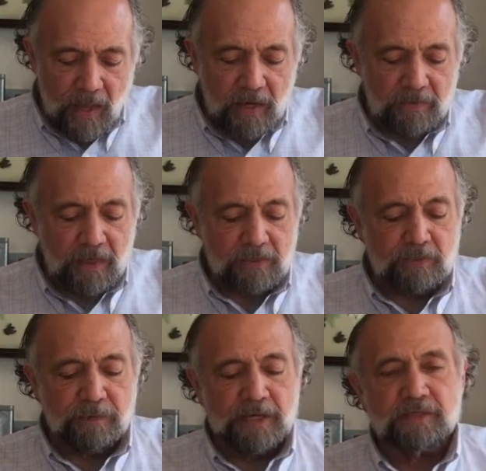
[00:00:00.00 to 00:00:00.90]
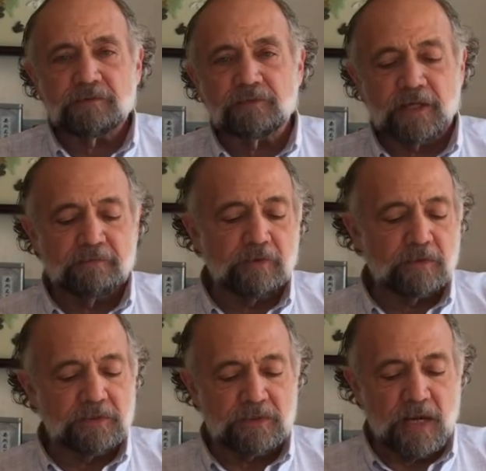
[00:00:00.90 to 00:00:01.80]
And that spicy
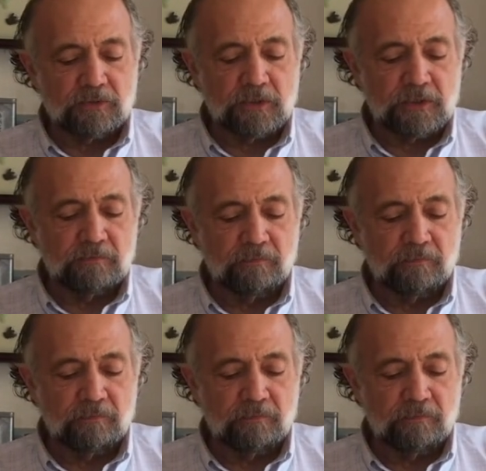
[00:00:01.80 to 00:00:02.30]
flavor is actually